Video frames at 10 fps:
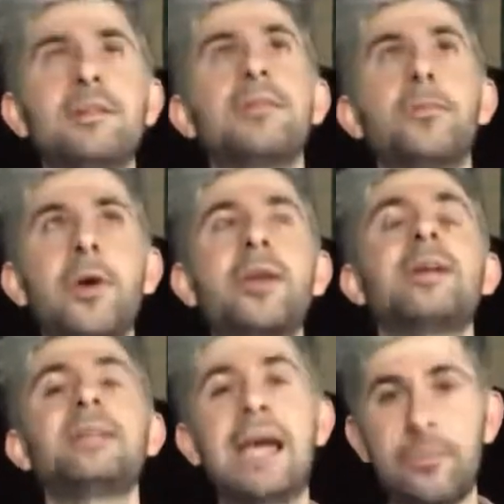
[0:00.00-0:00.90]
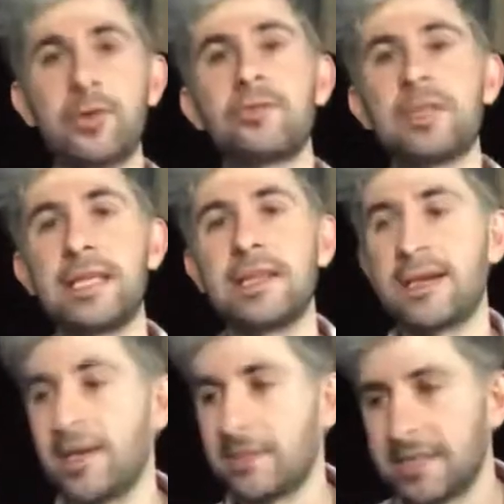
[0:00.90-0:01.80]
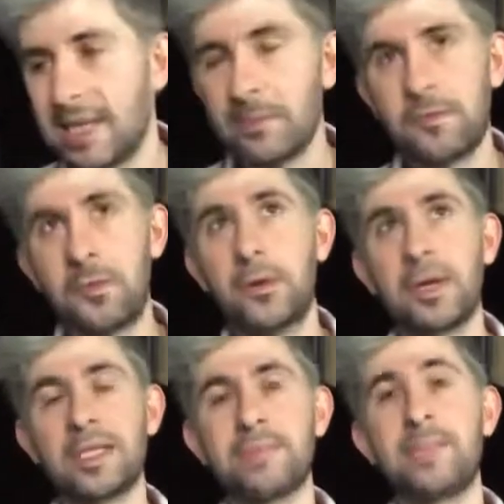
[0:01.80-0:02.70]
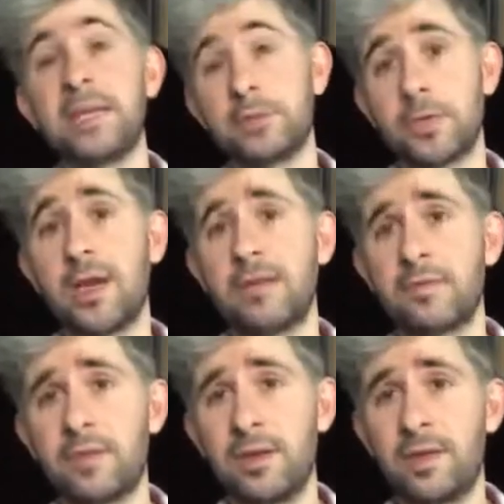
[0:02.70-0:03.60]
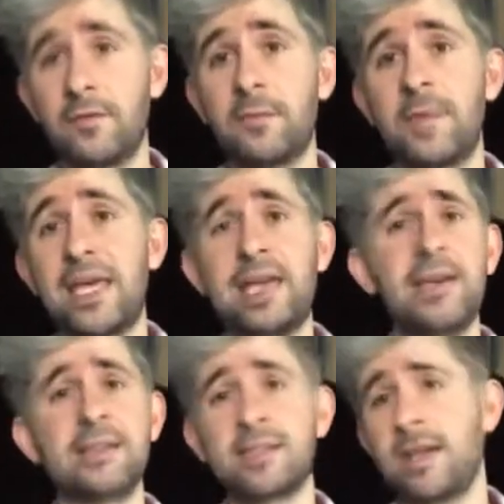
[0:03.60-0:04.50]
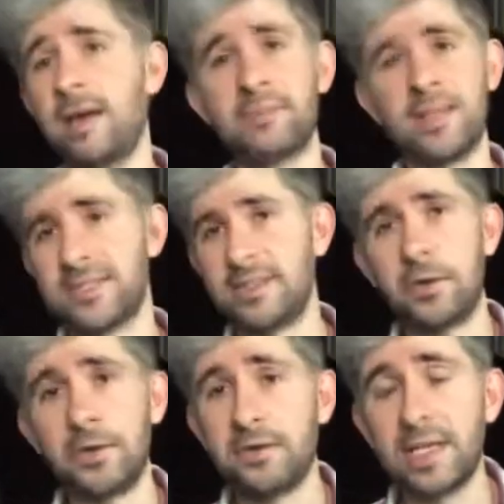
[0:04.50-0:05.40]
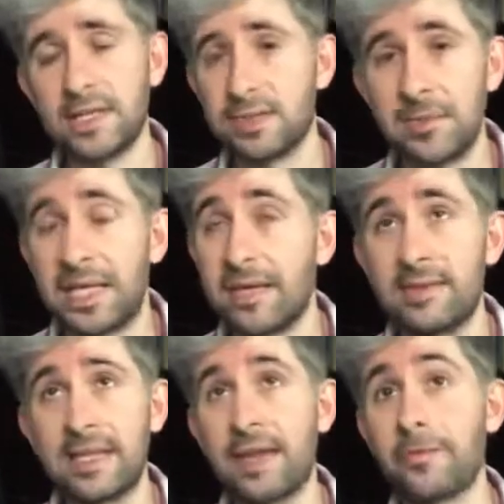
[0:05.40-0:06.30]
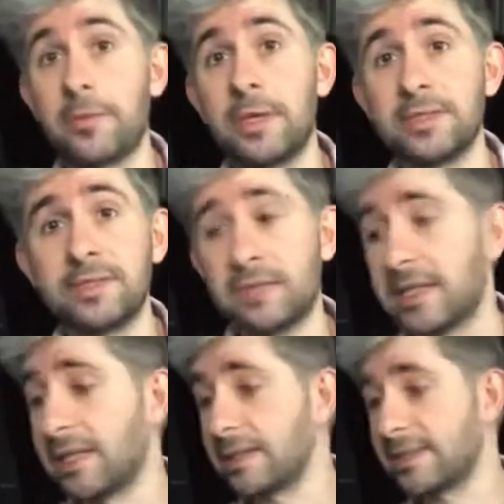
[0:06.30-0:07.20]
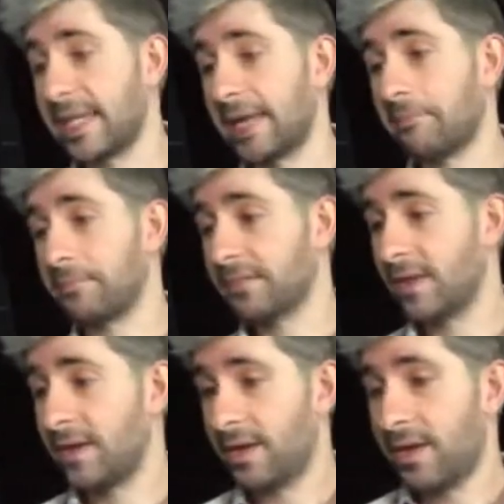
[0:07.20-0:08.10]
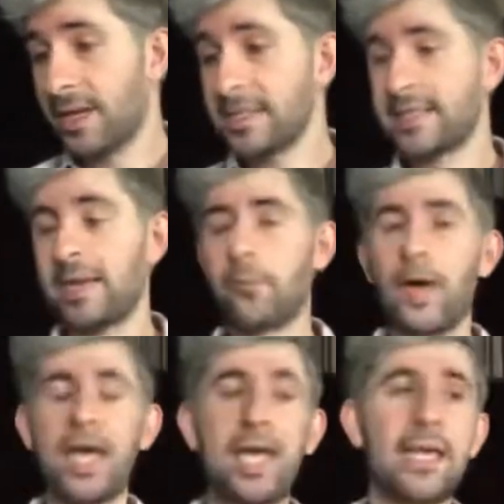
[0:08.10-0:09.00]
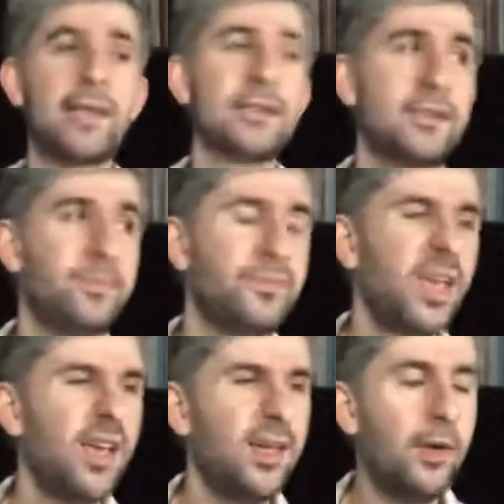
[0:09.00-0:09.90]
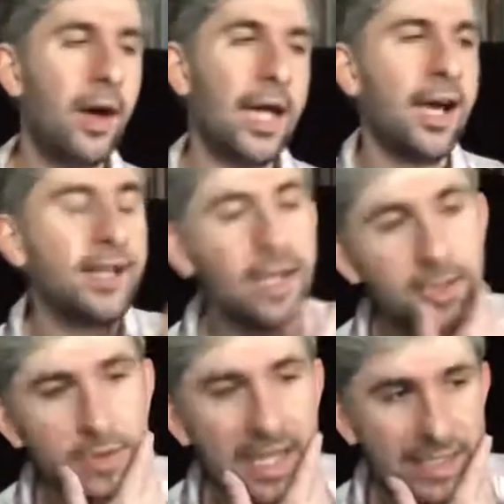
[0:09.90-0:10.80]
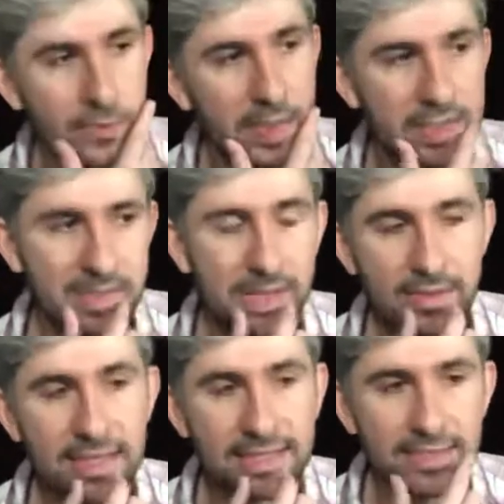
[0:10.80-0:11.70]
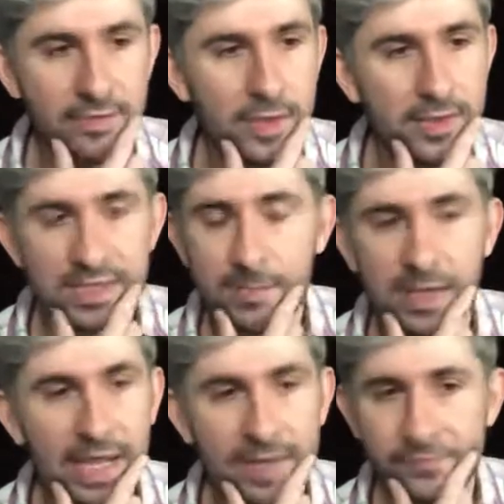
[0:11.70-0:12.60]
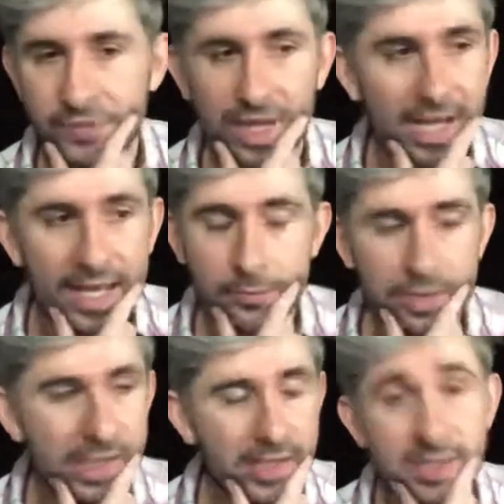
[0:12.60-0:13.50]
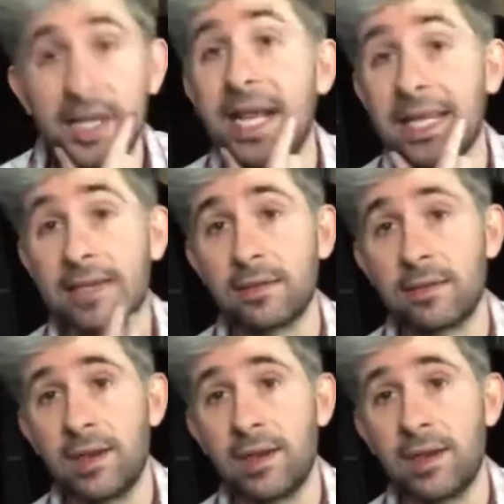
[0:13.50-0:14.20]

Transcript: working collaboratively, like I was saying before, is a big drive for me, and that's not unique to me. I think everyone's feeling the same way. And, you know, I don't like to whinge about things I've lost. I mean, I had really exciting